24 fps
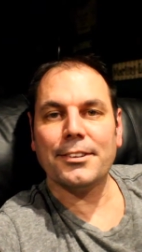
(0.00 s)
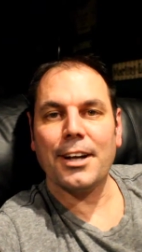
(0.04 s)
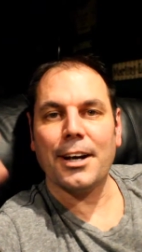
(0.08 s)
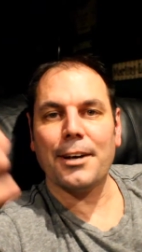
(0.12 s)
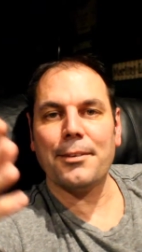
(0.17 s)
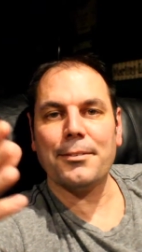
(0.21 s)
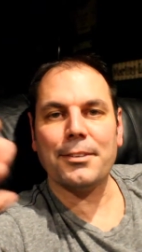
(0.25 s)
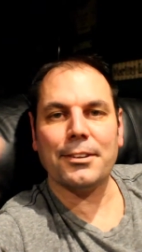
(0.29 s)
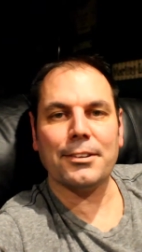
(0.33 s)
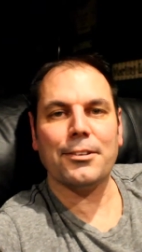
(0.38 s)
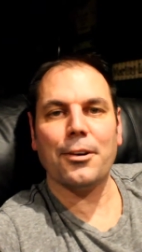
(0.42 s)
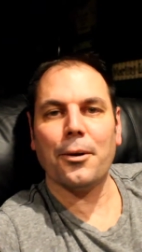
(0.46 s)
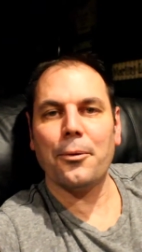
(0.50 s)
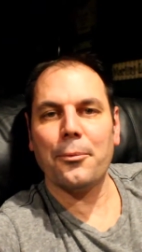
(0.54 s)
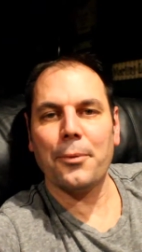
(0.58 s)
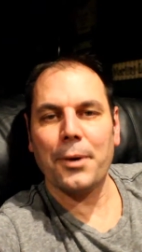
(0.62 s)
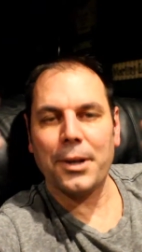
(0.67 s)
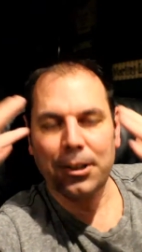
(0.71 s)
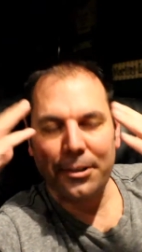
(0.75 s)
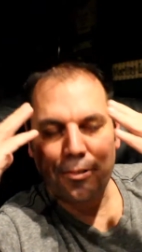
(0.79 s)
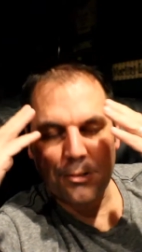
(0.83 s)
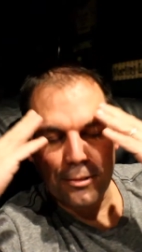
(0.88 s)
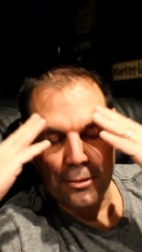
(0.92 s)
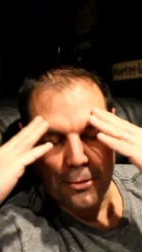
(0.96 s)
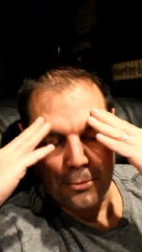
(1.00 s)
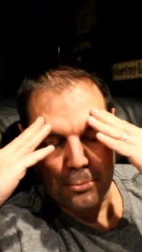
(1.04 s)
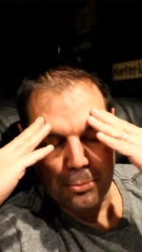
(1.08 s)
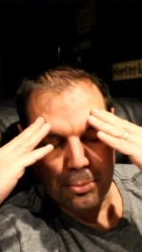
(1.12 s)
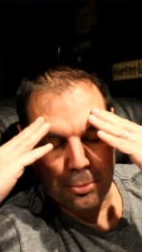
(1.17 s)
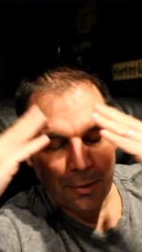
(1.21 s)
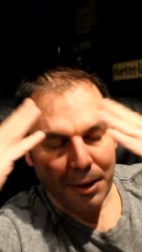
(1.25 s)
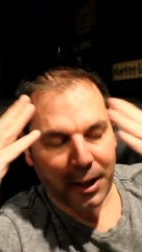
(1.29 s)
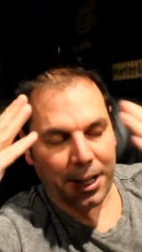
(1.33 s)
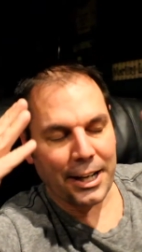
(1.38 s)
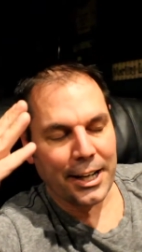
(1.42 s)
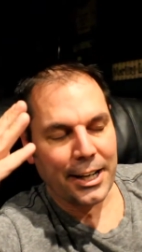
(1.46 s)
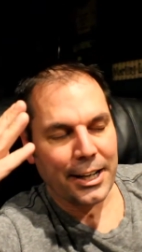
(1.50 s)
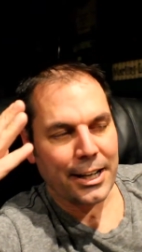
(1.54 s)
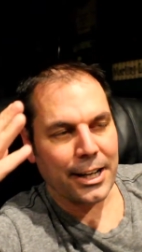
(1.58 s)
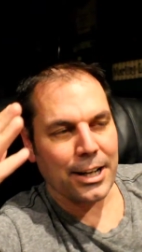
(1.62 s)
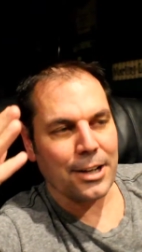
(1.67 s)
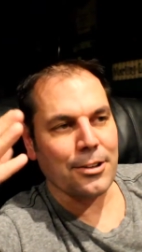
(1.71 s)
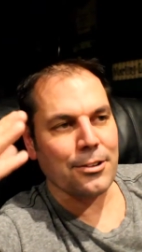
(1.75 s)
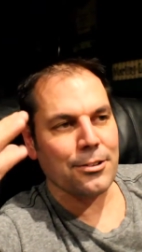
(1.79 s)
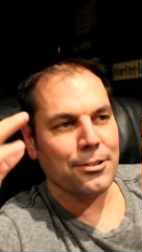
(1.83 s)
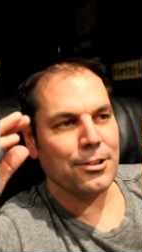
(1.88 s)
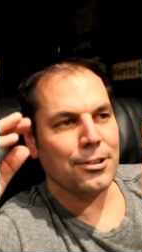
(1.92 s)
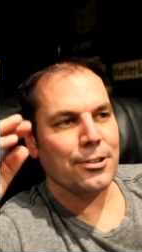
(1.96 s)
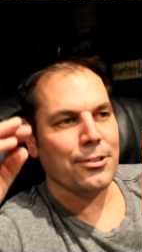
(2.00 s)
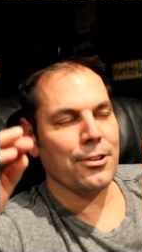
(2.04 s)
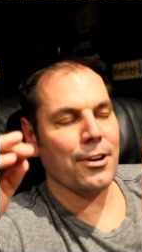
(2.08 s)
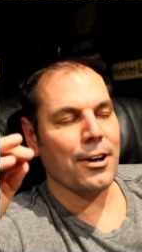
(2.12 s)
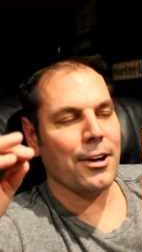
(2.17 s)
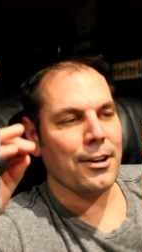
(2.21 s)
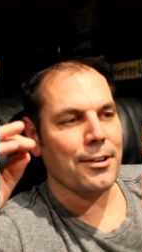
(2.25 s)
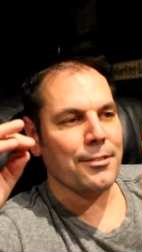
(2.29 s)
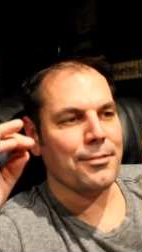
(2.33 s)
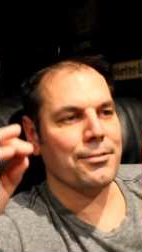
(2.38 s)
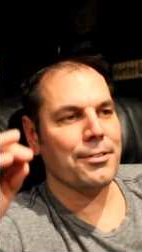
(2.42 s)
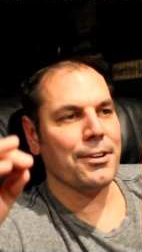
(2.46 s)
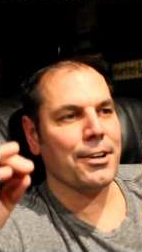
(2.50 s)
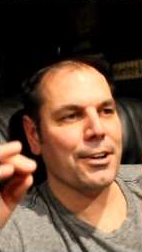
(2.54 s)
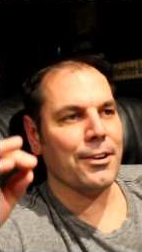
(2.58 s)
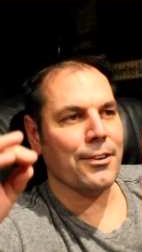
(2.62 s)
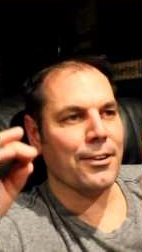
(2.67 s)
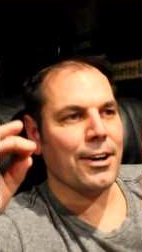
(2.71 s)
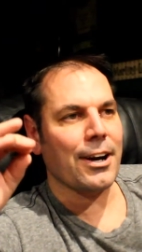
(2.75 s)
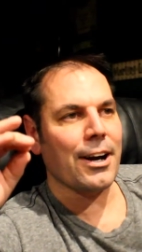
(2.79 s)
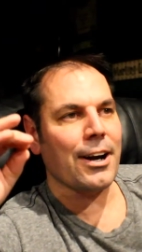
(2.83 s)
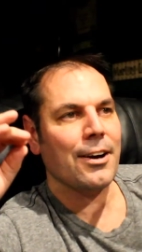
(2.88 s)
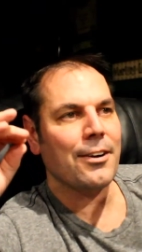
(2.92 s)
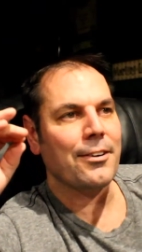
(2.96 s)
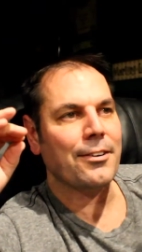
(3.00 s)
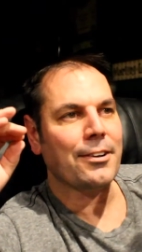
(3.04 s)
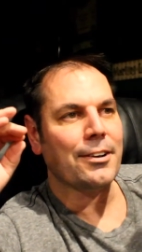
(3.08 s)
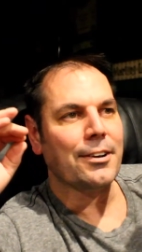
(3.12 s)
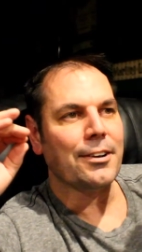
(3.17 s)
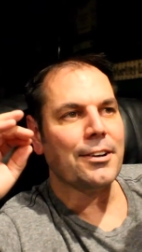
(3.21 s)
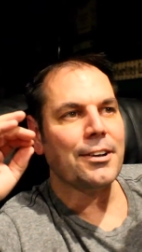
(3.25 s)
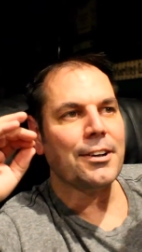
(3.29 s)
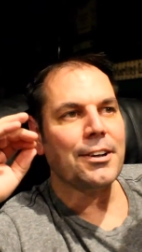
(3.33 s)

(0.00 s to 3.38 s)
uh, don't waste your brain energy trying to figure out,